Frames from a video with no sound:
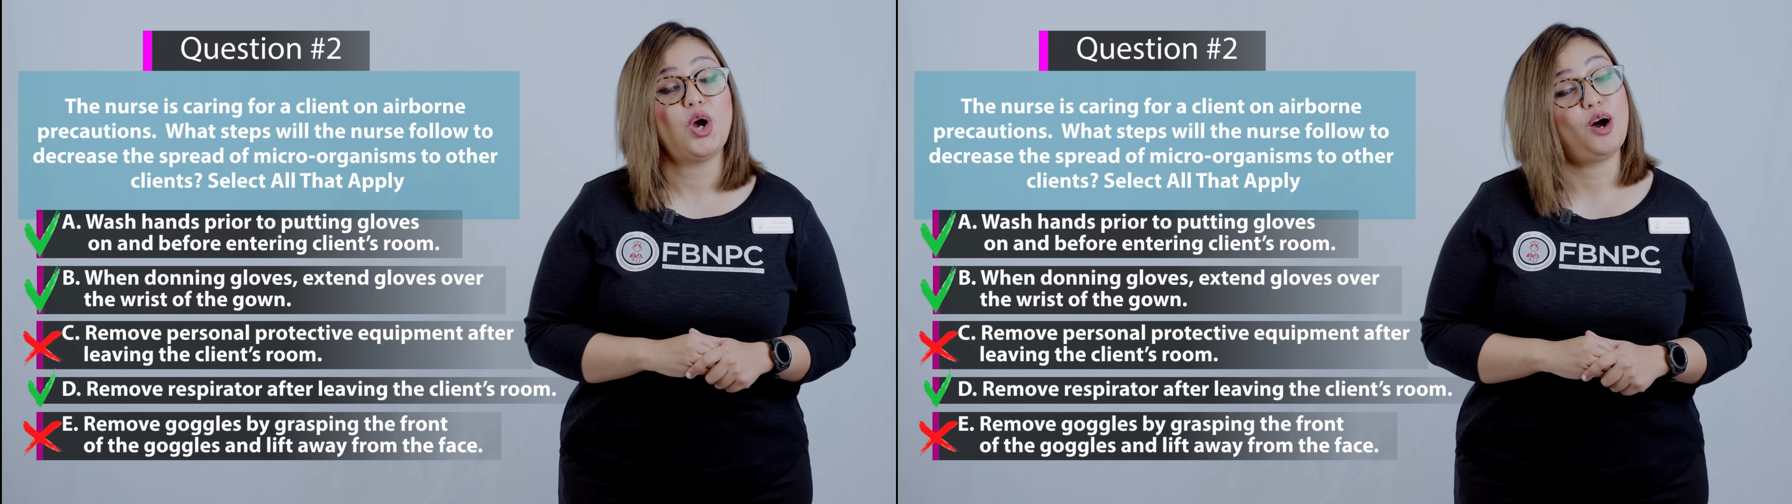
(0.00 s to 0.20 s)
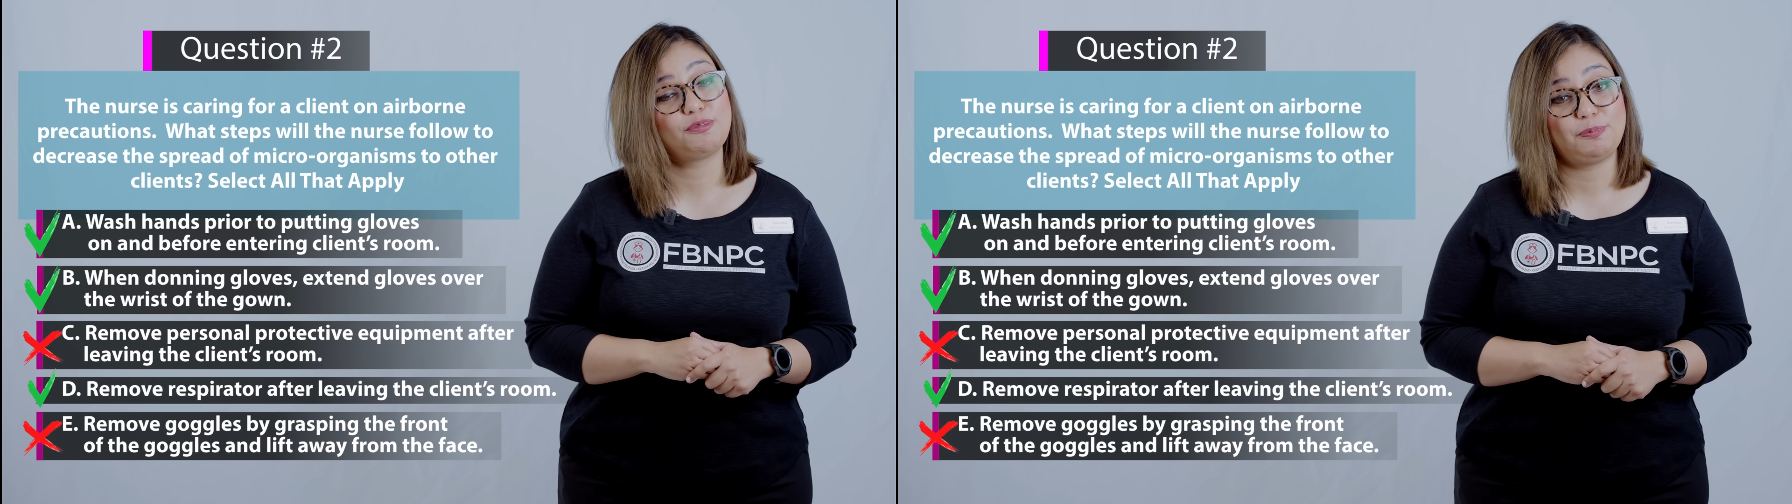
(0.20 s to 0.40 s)

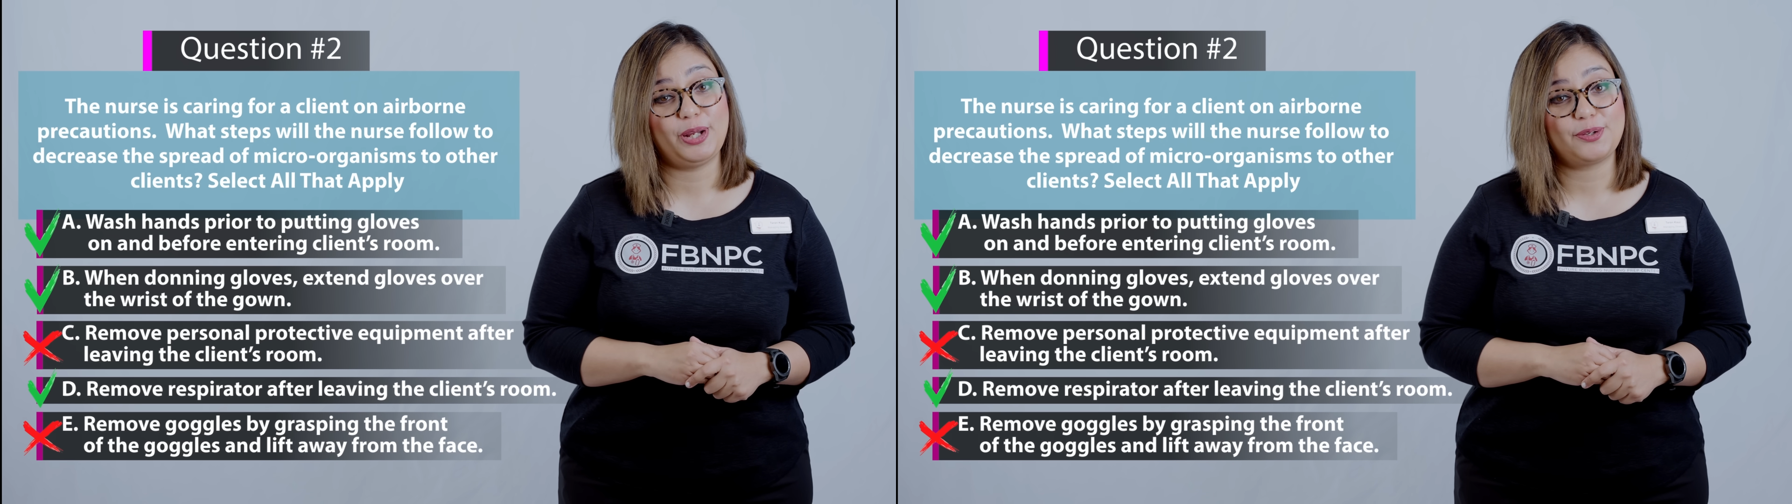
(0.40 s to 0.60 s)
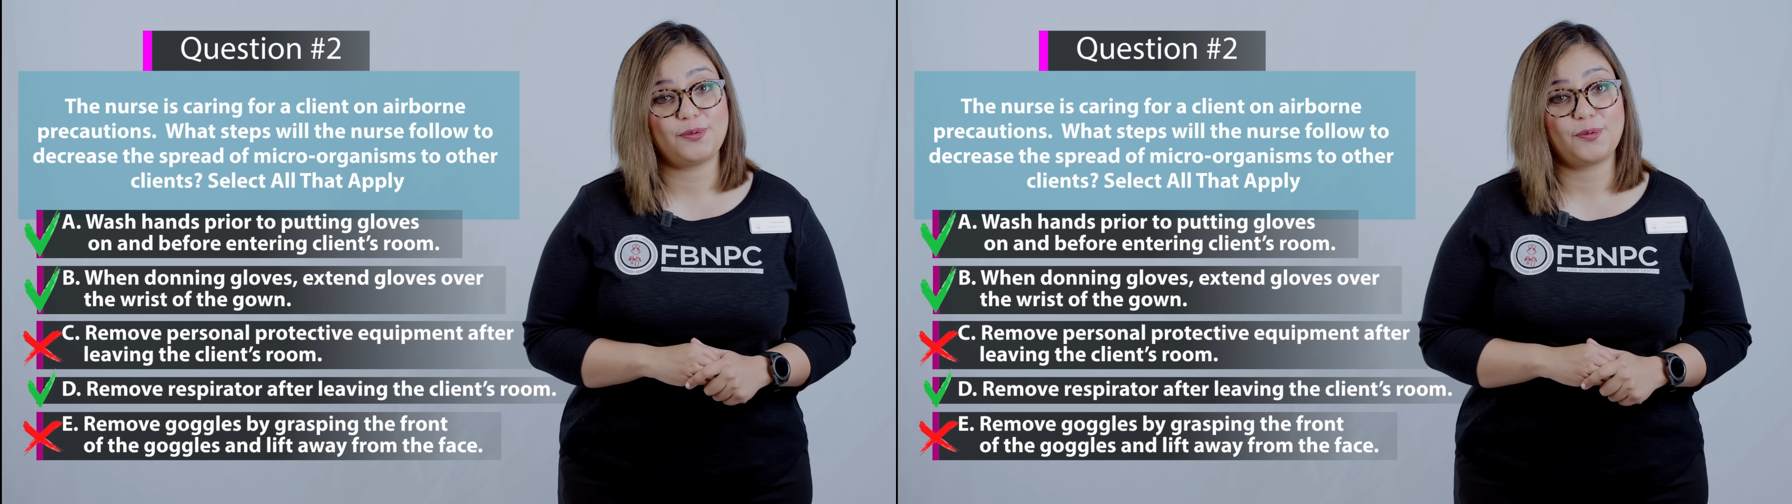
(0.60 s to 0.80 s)
of the
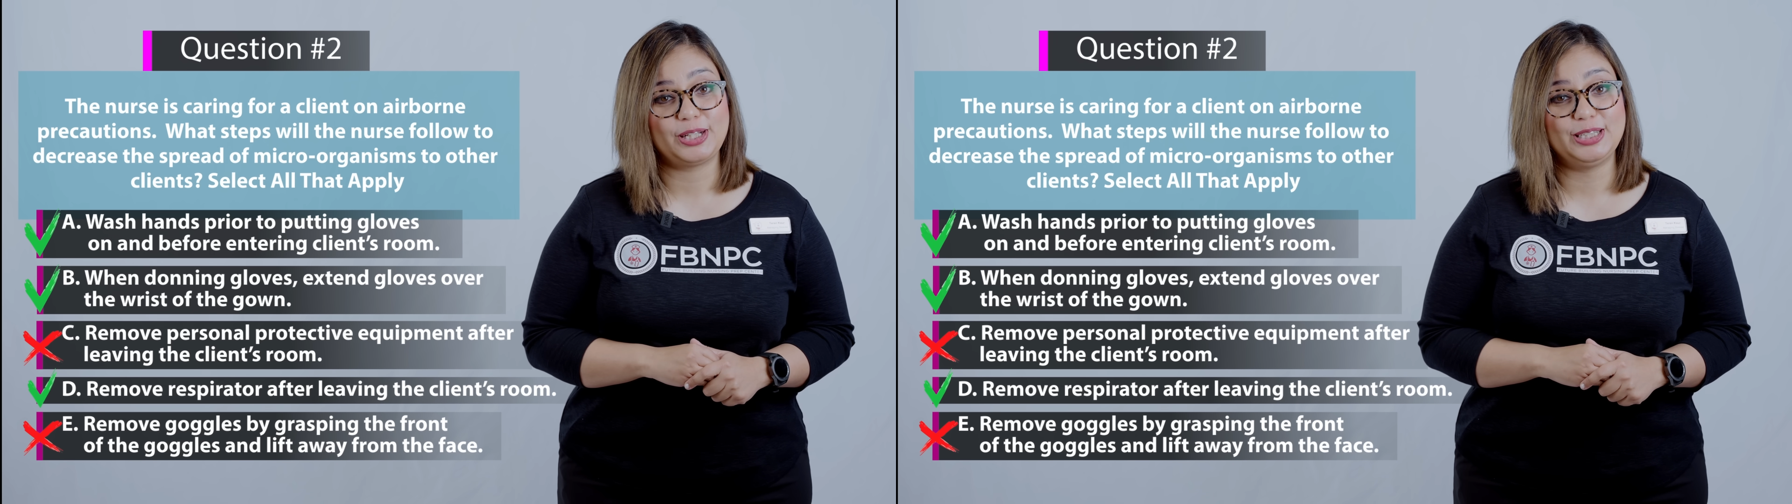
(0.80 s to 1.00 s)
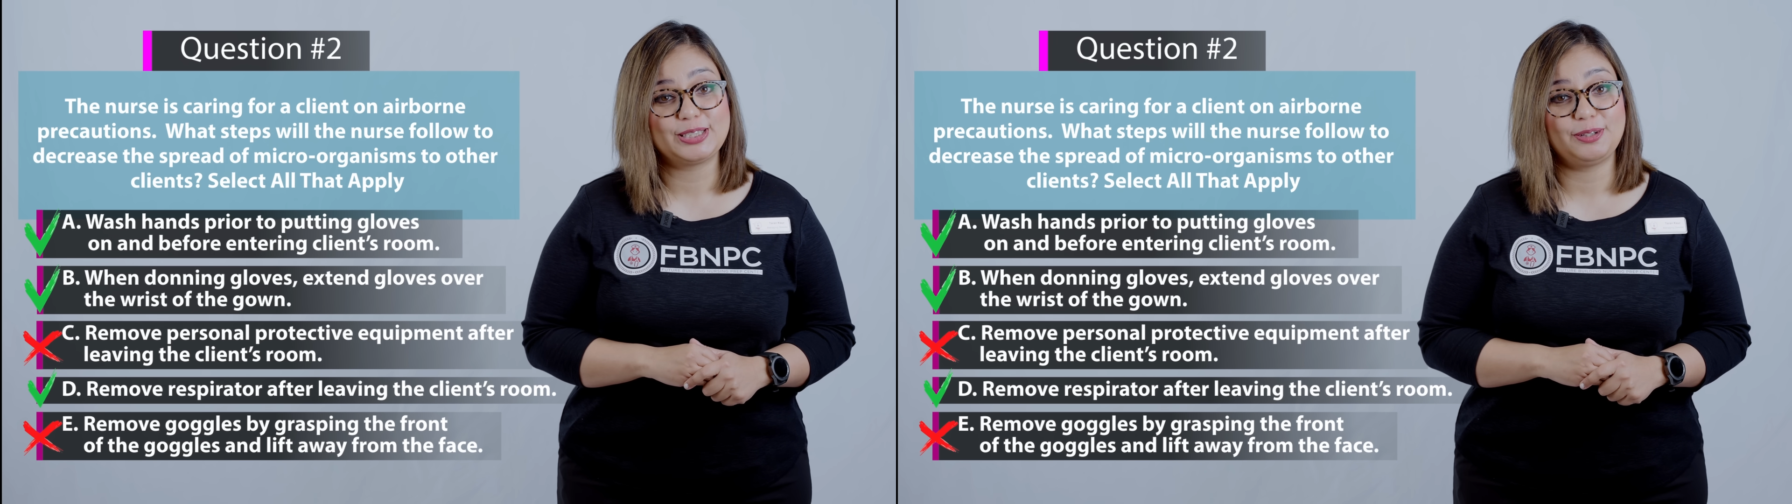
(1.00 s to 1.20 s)

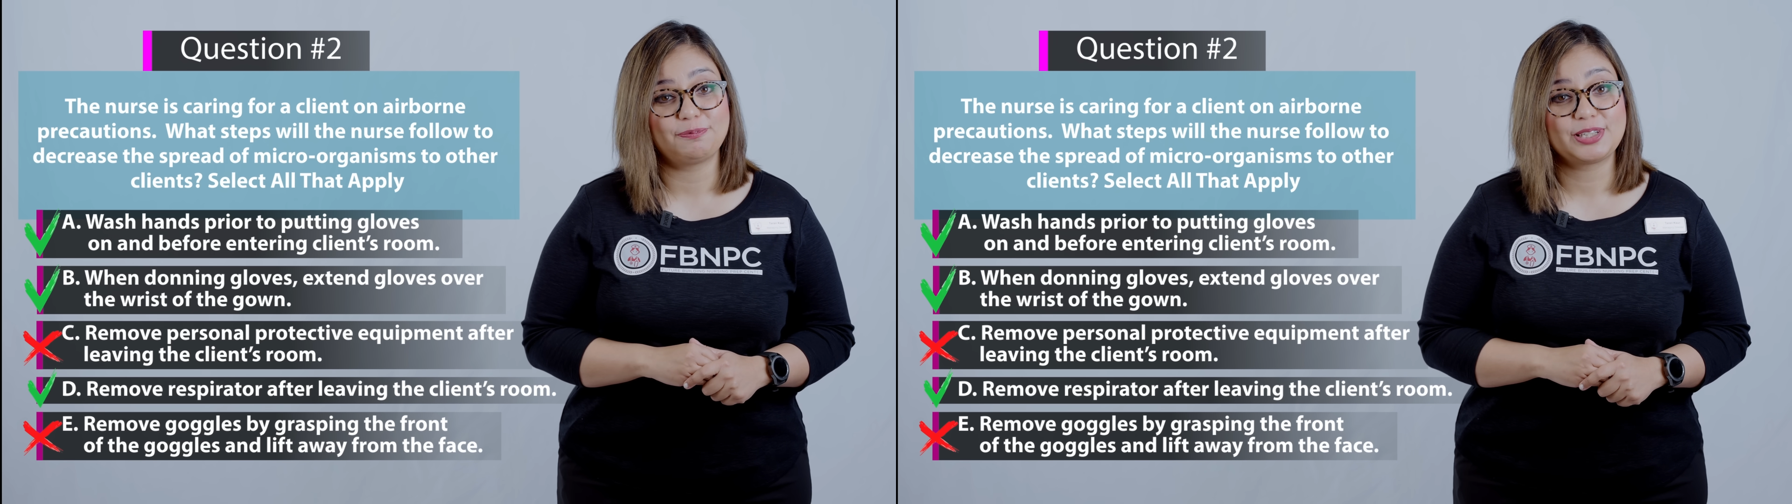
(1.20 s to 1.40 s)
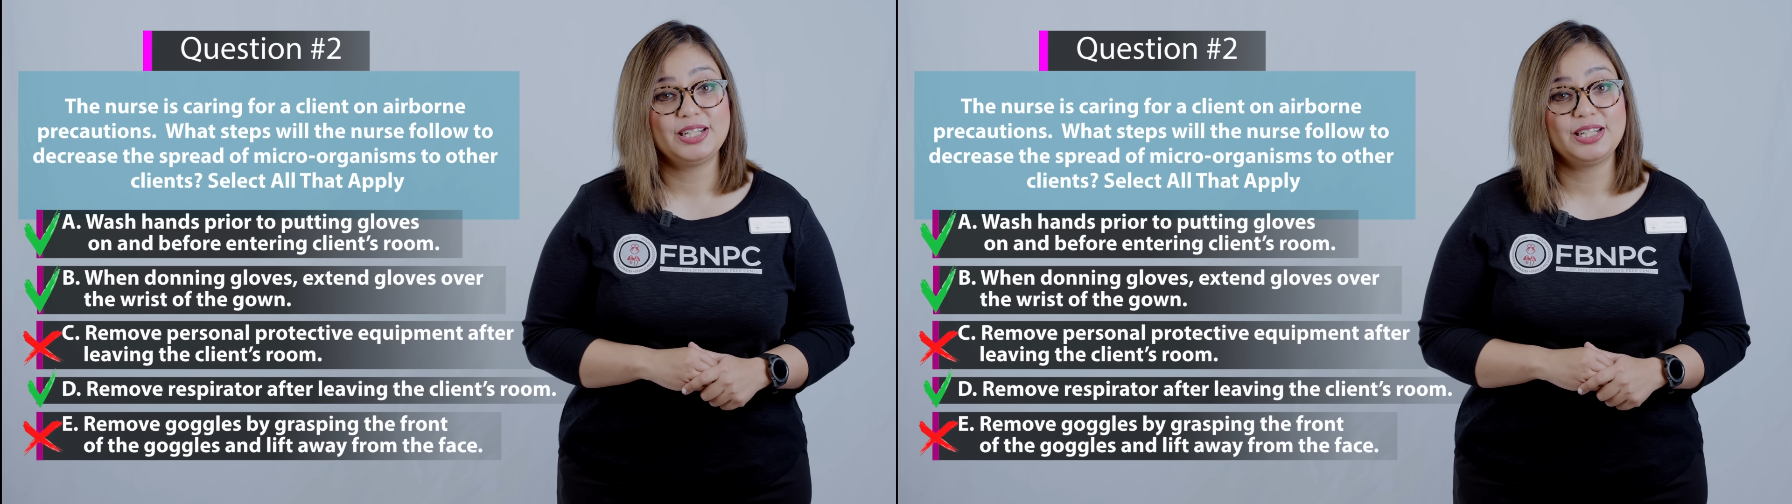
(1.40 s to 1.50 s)
microorganisms.